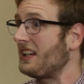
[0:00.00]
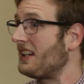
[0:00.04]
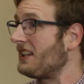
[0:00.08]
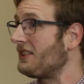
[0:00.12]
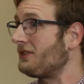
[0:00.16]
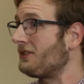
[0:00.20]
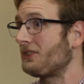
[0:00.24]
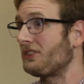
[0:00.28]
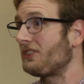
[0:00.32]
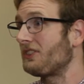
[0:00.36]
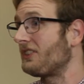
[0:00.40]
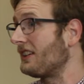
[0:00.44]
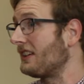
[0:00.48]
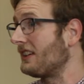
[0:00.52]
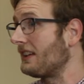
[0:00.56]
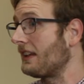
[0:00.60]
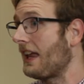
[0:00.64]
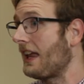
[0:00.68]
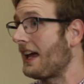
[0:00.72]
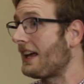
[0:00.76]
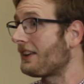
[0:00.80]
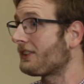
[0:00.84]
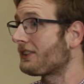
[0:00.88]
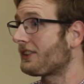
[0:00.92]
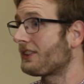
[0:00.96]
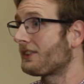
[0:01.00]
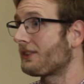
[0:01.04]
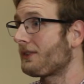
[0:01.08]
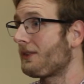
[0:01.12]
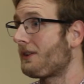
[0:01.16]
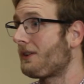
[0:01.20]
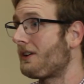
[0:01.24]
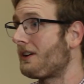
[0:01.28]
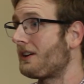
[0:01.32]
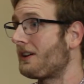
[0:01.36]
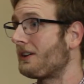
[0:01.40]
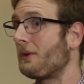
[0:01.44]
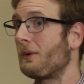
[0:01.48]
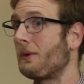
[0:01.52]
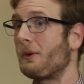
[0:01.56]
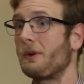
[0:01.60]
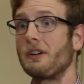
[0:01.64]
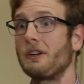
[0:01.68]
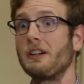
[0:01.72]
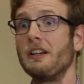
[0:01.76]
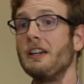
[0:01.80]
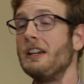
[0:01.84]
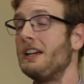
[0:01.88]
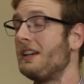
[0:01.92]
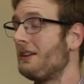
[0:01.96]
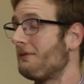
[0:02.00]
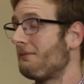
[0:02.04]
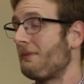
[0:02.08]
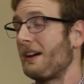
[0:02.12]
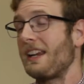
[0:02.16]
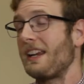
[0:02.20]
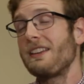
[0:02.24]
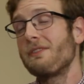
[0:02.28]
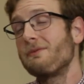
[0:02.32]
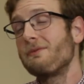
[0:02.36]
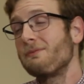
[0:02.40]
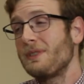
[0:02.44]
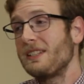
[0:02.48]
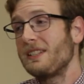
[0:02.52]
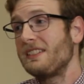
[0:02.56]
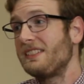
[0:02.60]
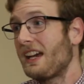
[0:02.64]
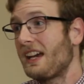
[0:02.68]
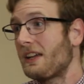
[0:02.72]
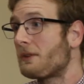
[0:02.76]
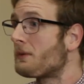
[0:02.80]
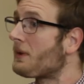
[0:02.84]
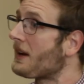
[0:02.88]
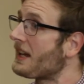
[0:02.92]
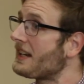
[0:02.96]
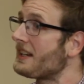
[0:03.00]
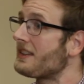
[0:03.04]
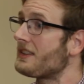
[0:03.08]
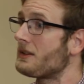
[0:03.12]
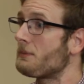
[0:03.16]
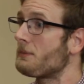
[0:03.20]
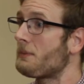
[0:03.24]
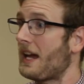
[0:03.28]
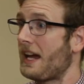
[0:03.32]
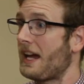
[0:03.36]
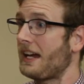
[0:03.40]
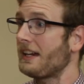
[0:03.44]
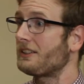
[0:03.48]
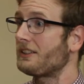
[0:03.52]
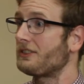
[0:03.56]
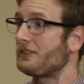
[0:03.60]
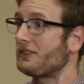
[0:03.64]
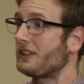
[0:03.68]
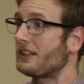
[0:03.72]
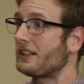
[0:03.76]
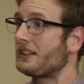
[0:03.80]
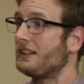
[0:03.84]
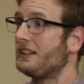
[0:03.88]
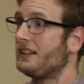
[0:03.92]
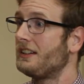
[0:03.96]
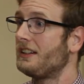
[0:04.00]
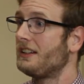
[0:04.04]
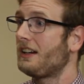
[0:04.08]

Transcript: and it just didn't last as long, or might even be dead right in the packaging.